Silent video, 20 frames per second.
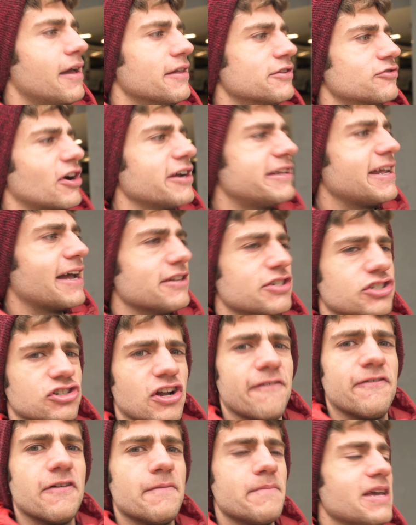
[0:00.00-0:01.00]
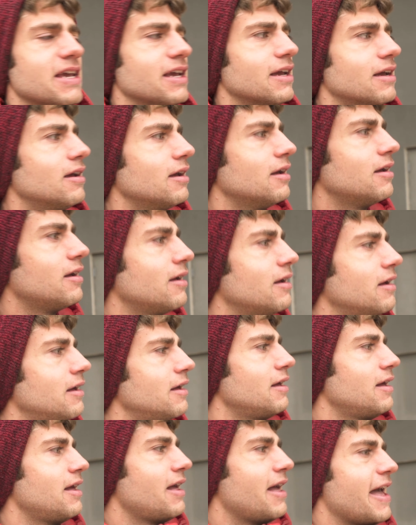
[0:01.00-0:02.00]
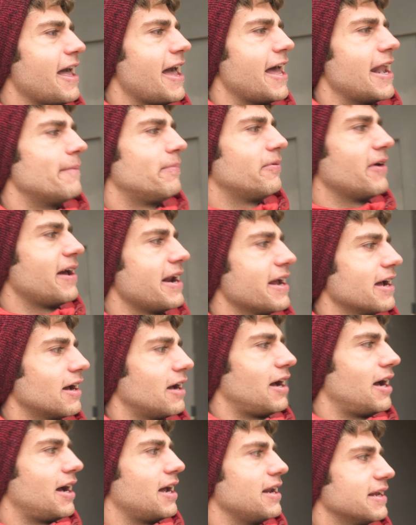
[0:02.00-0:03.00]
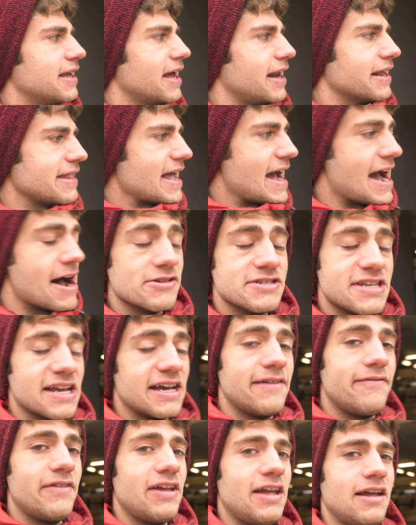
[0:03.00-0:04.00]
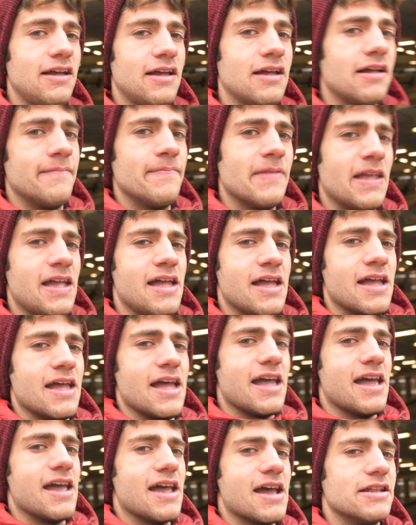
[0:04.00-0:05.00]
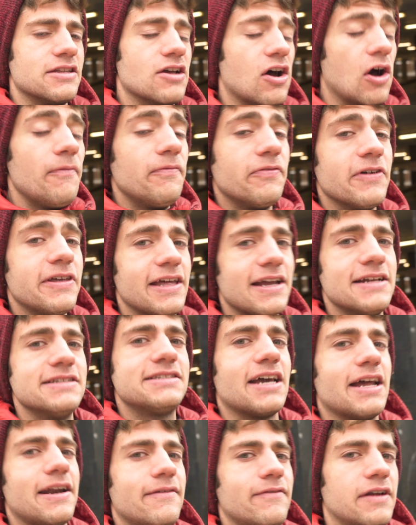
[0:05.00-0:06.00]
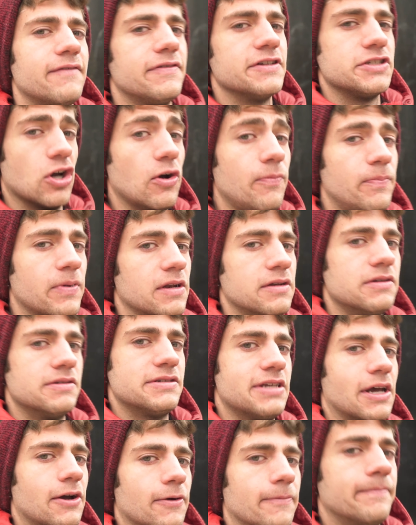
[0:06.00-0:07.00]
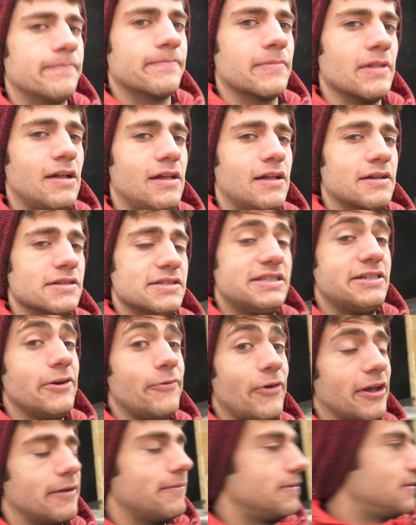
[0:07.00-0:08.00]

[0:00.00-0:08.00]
It's right down the street from me, and I'm planning on getting the outside of it and hopefully the inside of it if it's open. So let's do it.